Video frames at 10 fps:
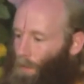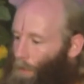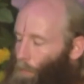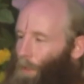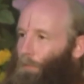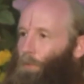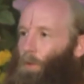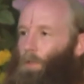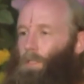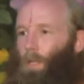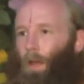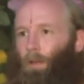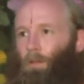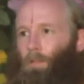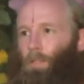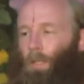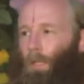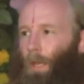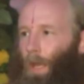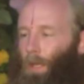get rid of your desires
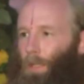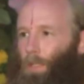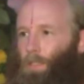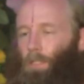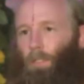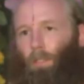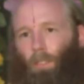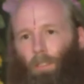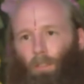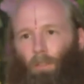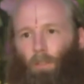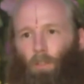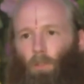and instantly